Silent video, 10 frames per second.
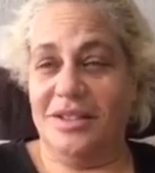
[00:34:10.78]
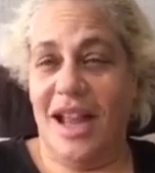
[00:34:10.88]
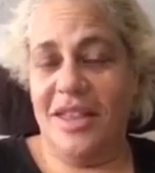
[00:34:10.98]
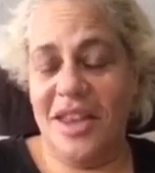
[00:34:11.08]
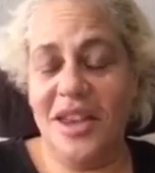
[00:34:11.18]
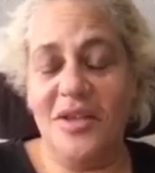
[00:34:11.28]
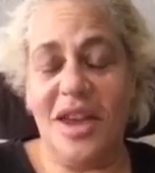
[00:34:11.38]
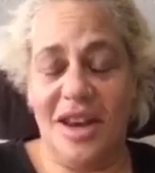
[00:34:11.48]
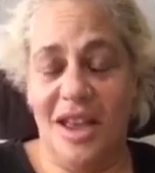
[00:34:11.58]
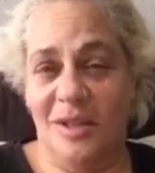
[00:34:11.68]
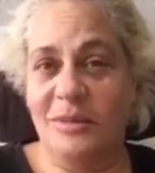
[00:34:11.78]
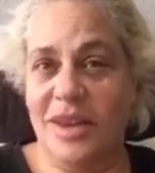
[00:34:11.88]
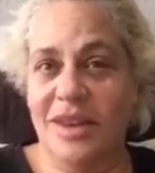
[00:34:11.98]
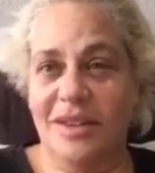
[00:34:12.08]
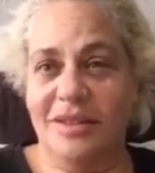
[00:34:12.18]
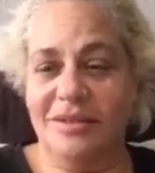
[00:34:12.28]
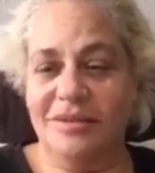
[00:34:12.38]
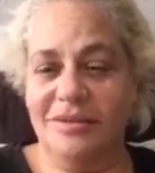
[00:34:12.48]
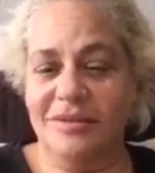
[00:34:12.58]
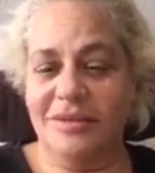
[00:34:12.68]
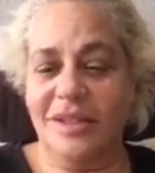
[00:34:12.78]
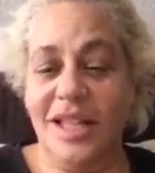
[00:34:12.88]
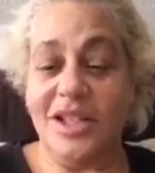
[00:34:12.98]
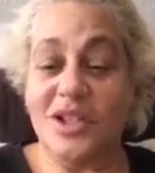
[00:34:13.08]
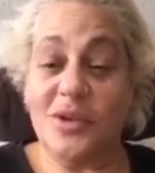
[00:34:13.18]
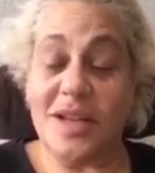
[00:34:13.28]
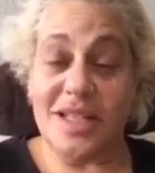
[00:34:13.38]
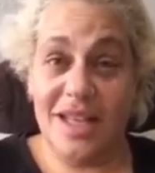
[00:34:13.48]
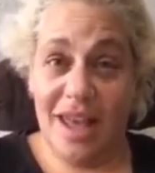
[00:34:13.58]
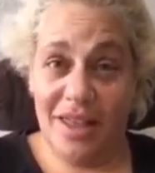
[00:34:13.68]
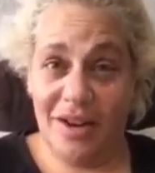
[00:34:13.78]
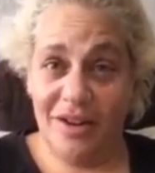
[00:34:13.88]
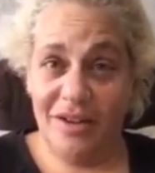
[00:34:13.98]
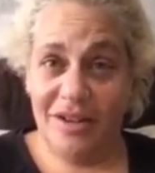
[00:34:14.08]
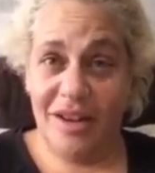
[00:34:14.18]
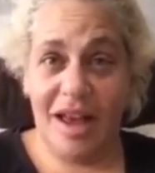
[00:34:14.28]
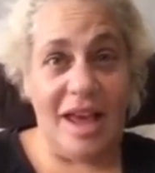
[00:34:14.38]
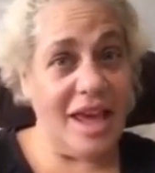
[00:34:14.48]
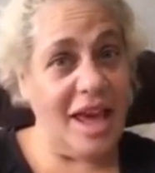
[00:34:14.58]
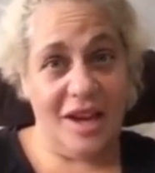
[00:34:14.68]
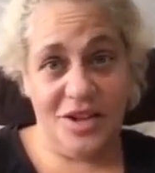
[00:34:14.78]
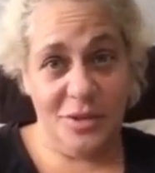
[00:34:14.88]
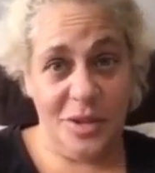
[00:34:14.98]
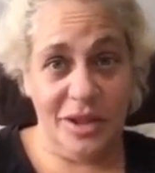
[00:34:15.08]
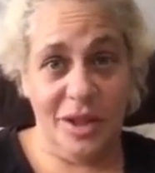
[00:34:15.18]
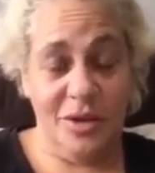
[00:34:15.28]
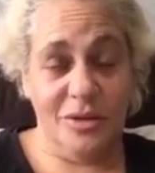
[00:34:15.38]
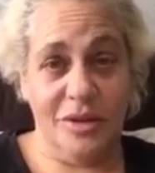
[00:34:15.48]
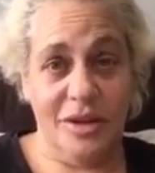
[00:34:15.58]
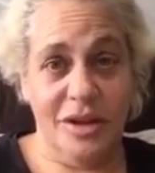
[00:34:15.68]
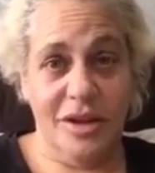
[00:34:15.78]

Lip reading: I think you can help me. Let's do it together. I can't do it alone.